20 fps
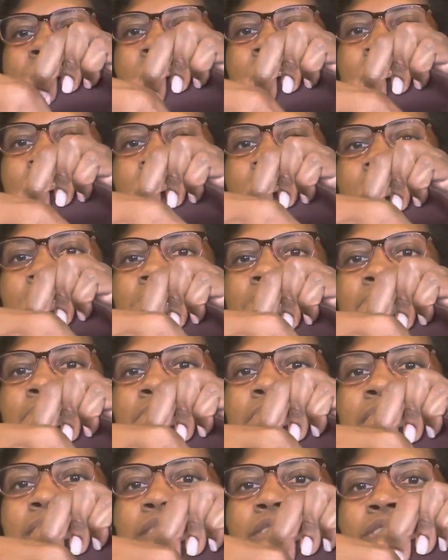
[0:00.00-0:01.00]
that you see the
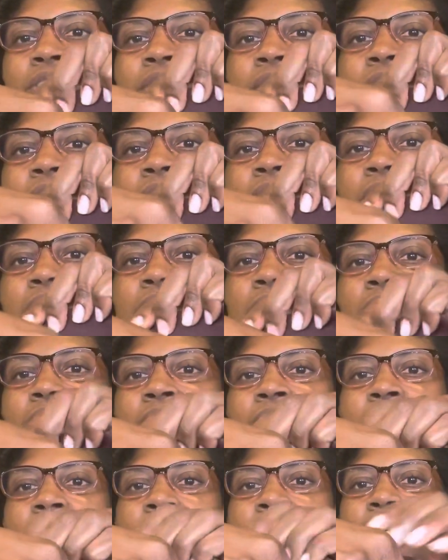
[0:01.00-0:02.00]
stitching
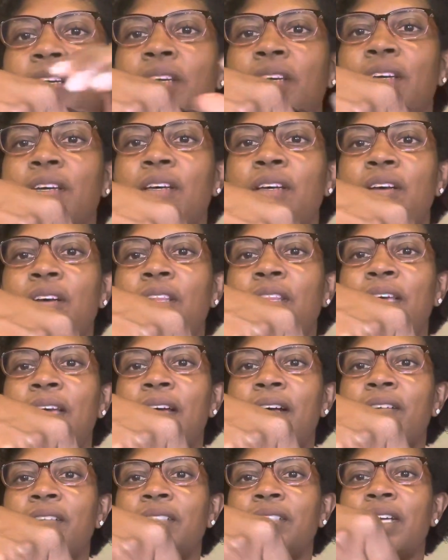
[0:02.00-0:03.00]
on the
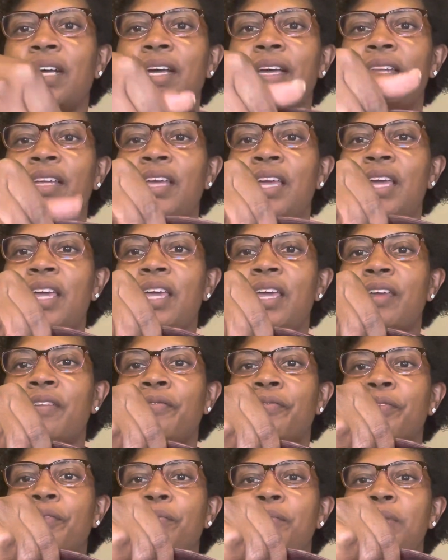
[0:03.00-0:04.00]
outside. And
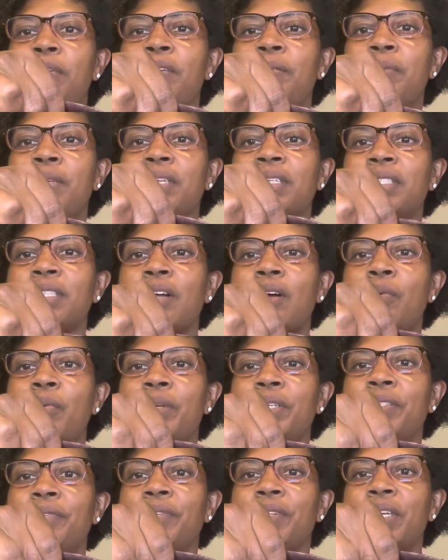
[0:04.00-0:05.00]
for me, because I
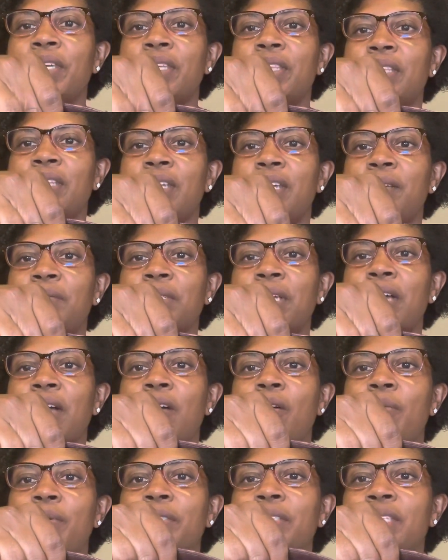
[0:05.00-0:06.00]
always forget the names, I
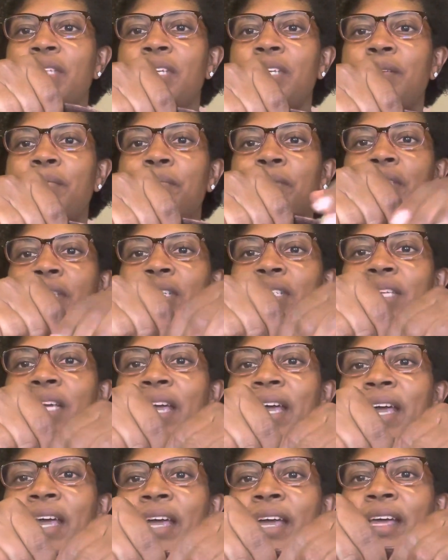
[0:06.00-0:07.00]
always keep the
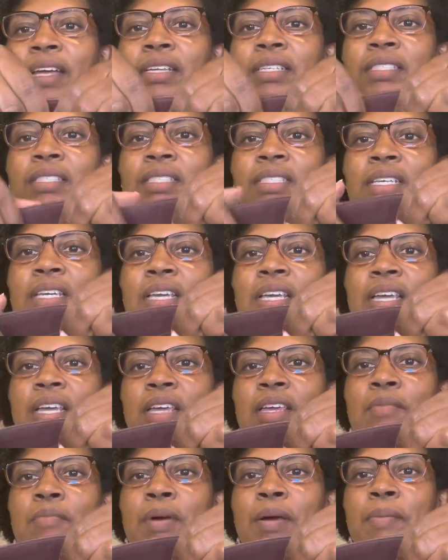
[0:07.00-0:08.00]
tags
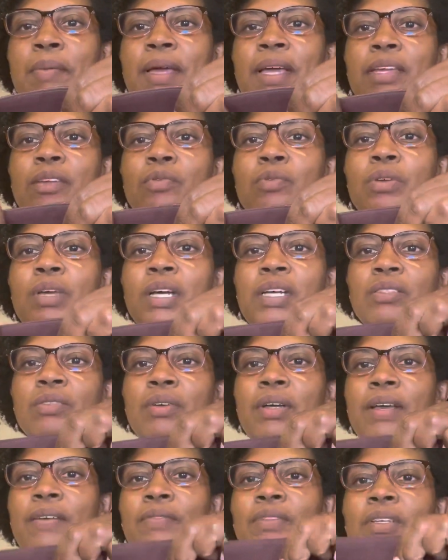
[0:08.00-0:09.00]
in my bag. You guys will
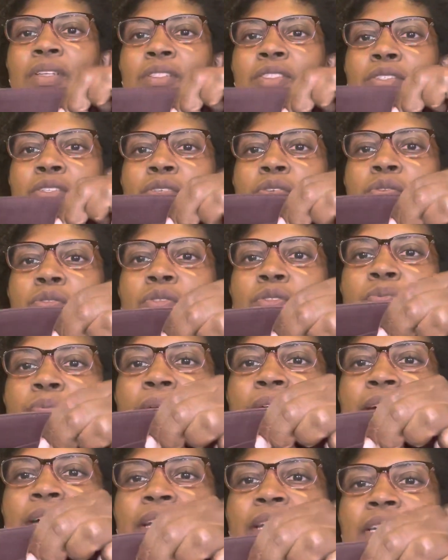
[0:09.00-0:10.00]
have to excuse
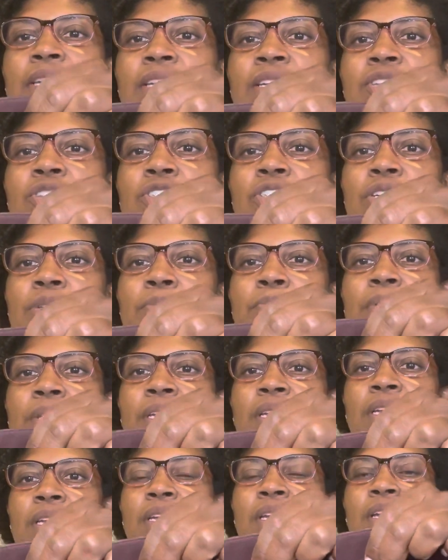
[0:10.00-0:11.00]
my
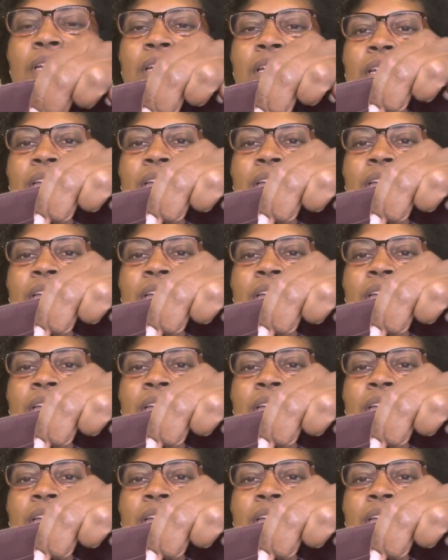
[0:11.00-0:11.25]
chipping